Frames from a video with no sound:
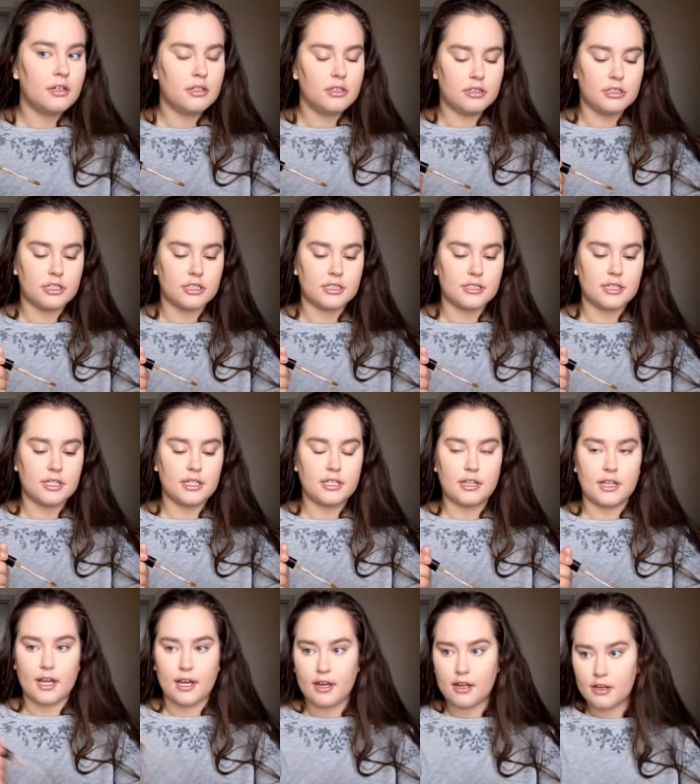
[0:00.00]
just like
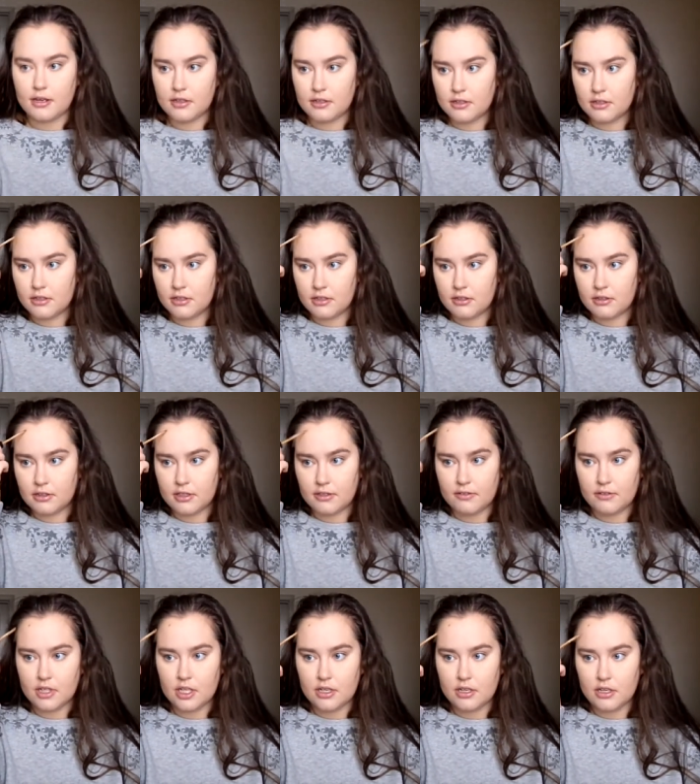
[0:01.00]
that. You can
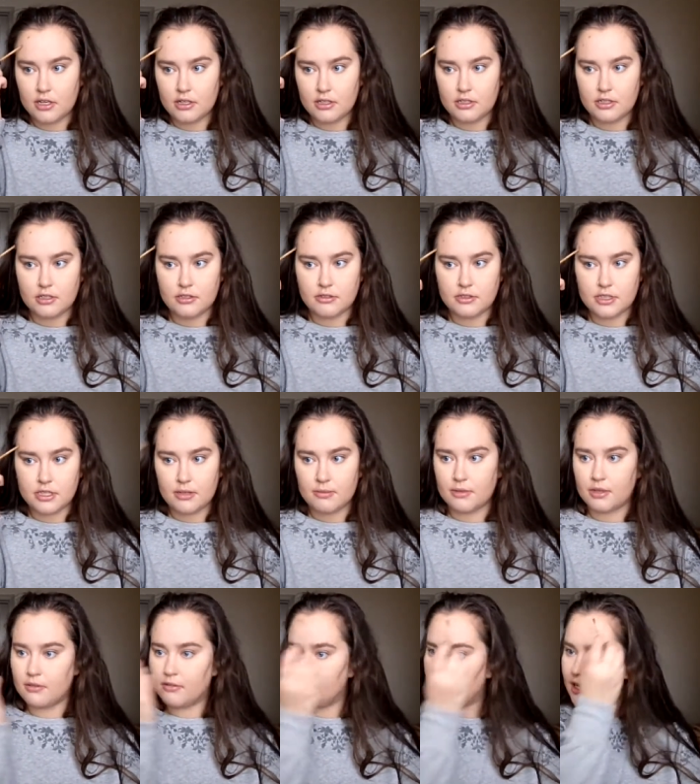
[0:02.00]
even do some
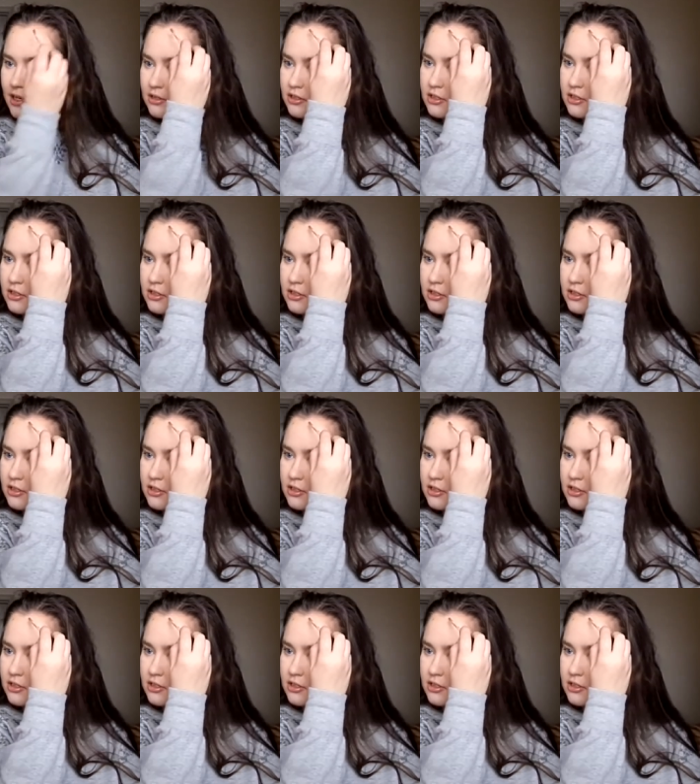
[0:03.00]
around